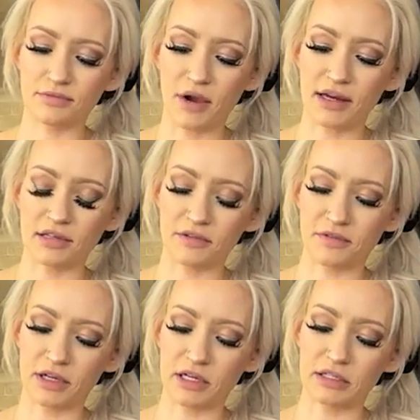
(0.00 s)
write the
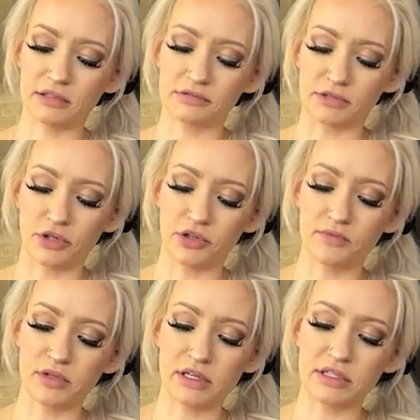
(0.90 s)
freaking
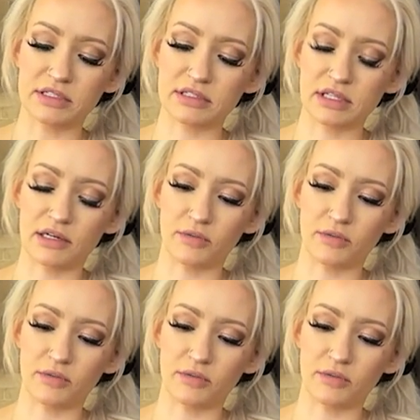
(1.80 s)
herb list,